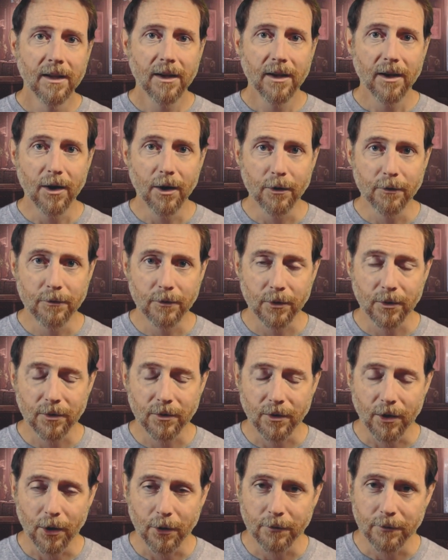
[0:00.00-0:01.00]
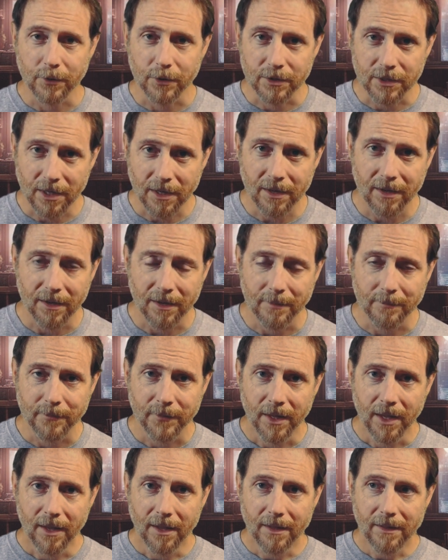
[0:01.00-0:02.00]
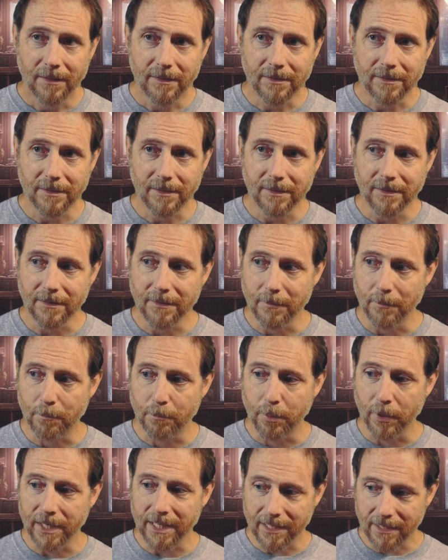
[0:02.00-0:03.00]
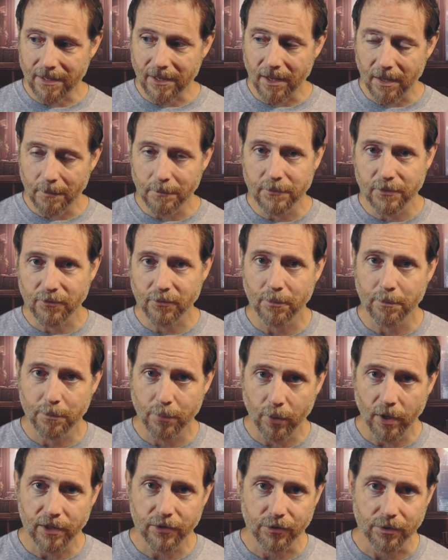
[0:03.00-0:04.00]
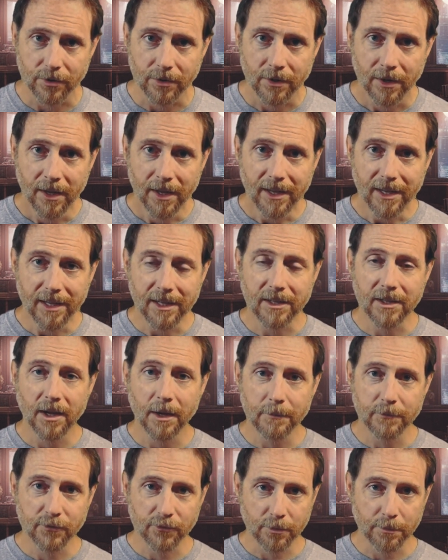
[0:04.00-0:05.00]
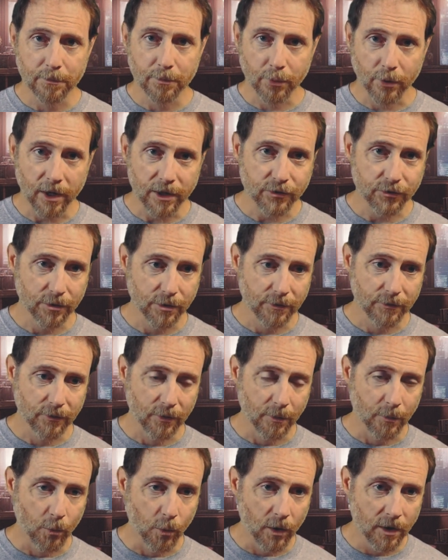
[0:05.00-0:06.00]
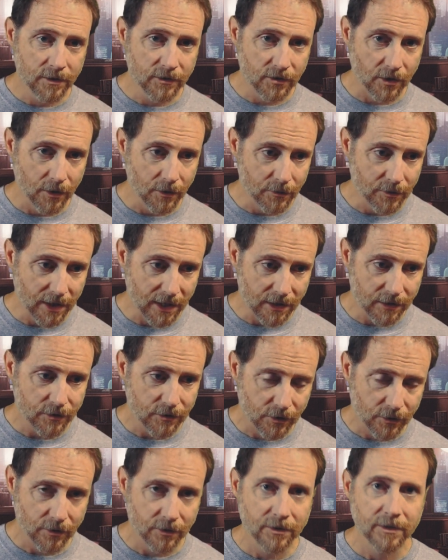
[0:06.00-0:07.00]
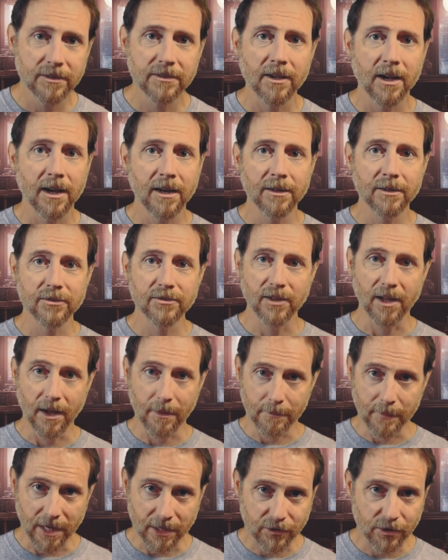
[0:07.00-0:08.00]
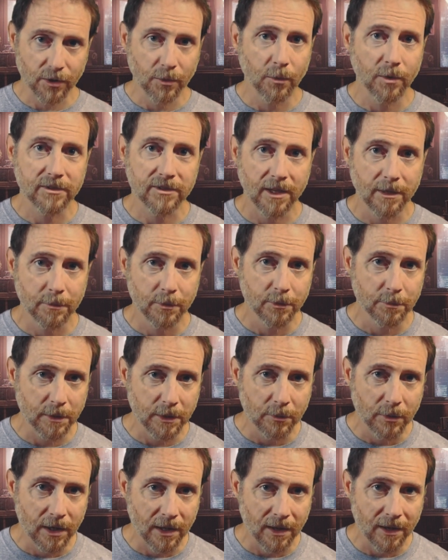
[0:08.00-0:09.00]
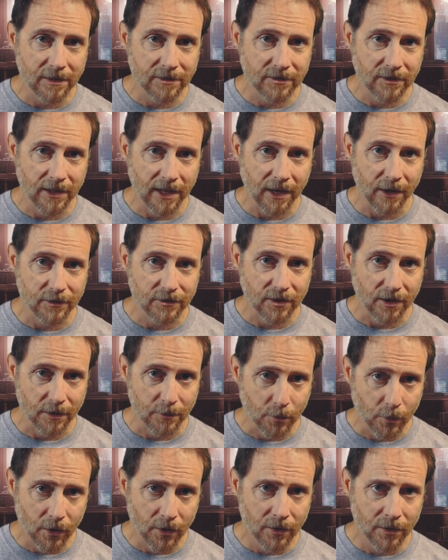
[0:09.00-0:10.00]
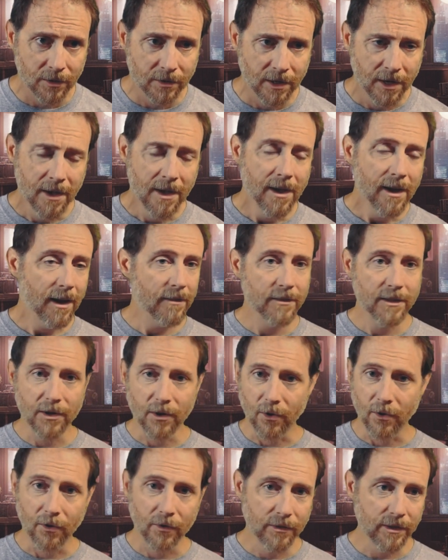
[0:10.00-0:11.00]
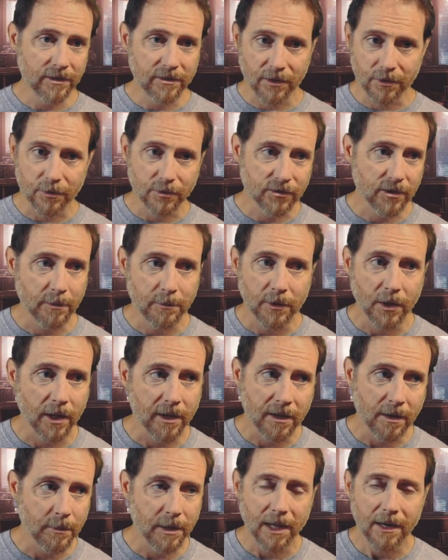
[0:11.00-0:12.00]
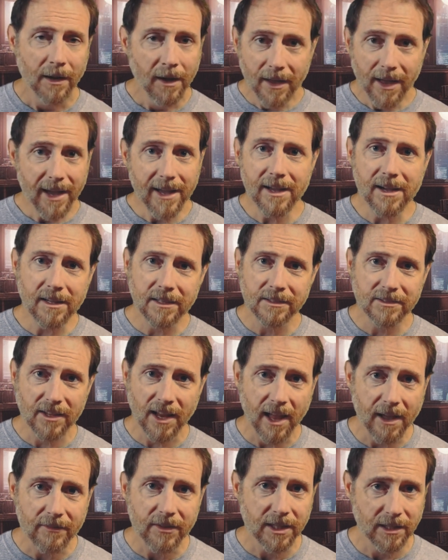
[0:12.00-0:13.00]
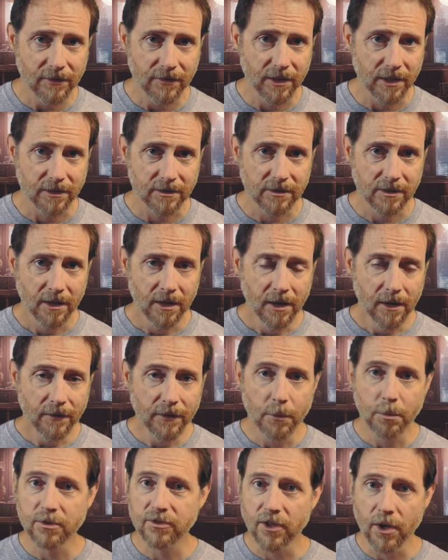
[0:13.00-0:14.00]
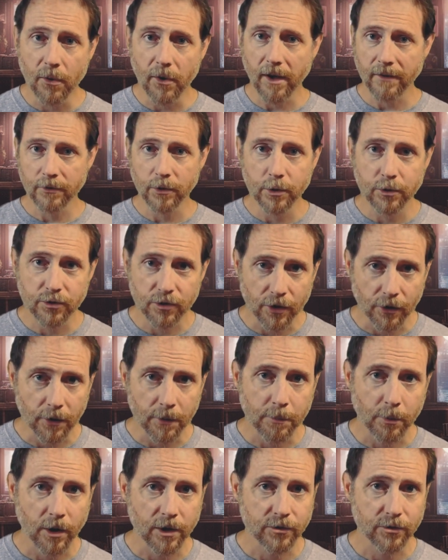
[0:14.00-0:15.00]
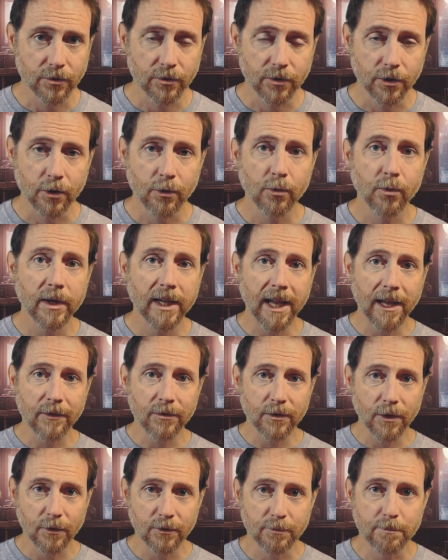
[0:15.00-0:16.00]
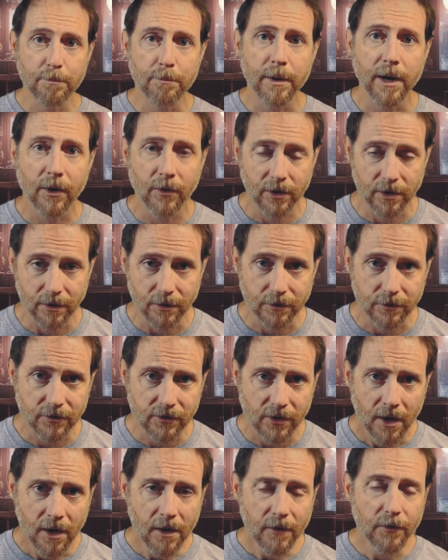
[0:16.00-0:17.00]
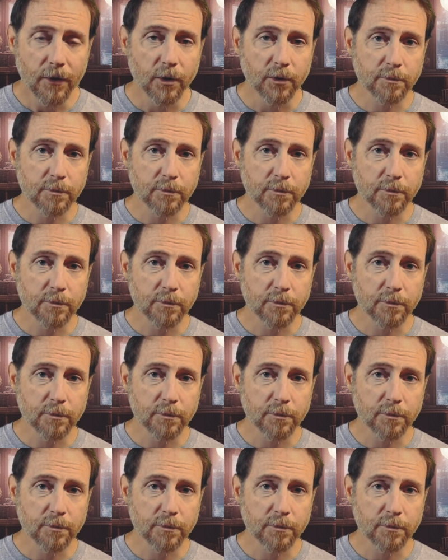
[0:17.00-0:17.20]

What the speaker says: over time. But it comes from pressure. It comes from pressure from one's own internal desires not matching what's able to be realized in the outside world, and then all these other stimuli coming in. AI doesn't have any of this. There was no evolutionary pressure to create those barriers, those